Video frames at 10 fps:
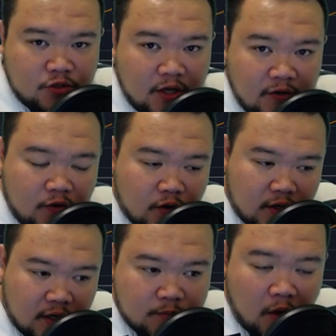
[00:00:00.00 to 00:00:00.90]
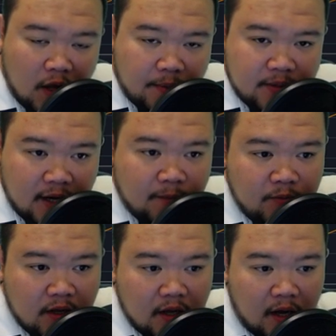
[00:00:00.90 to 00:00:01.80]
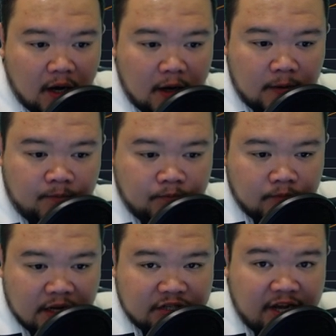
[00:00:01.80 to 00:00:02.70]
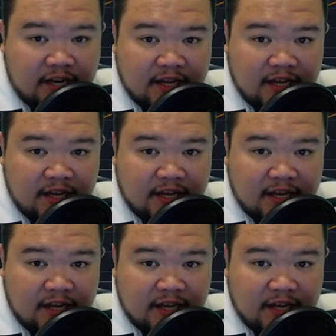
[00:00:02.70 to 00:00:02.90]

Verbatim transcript: but just to give you a, a small update um,